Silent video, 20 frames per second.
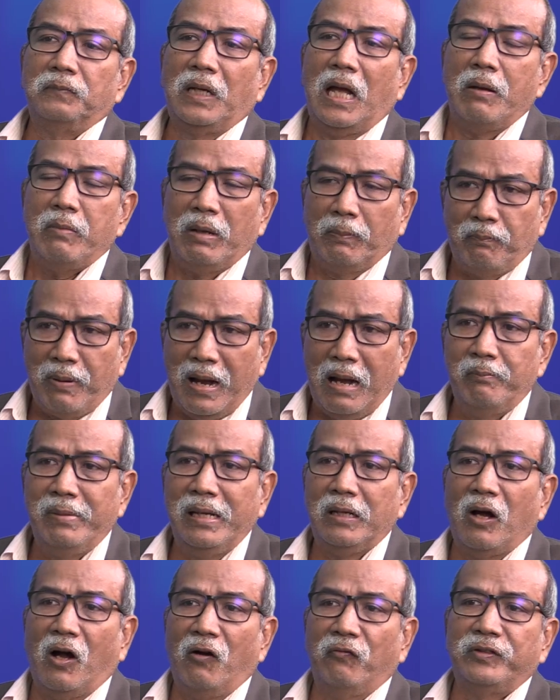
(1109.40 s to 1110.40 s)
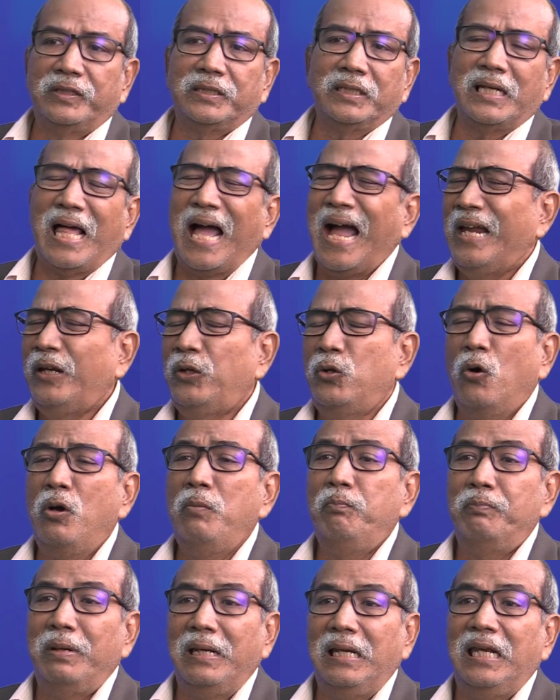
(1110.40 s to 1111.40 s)
I'm a public official, I
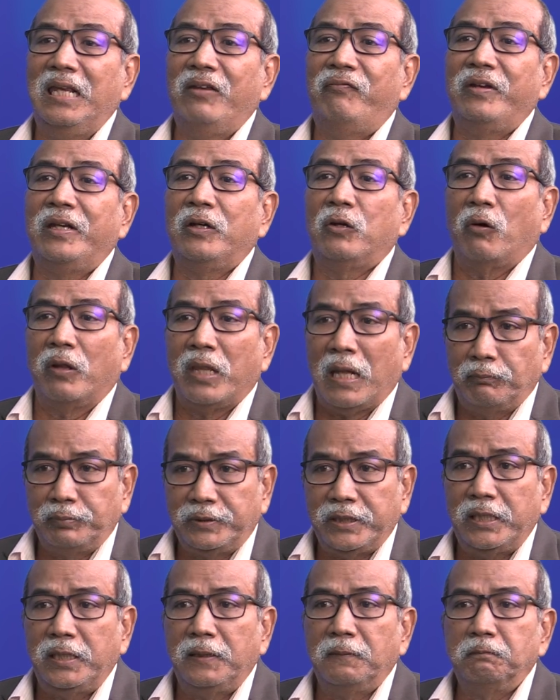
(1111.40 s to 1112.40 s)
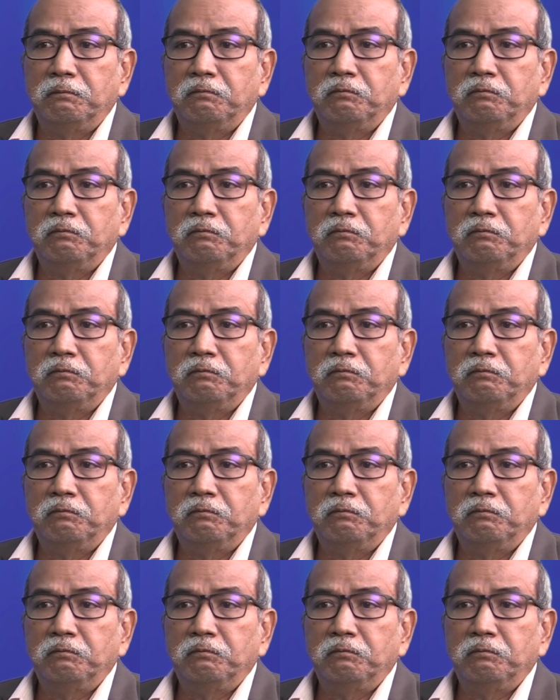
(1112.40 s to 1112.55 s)
don't believe in corruption.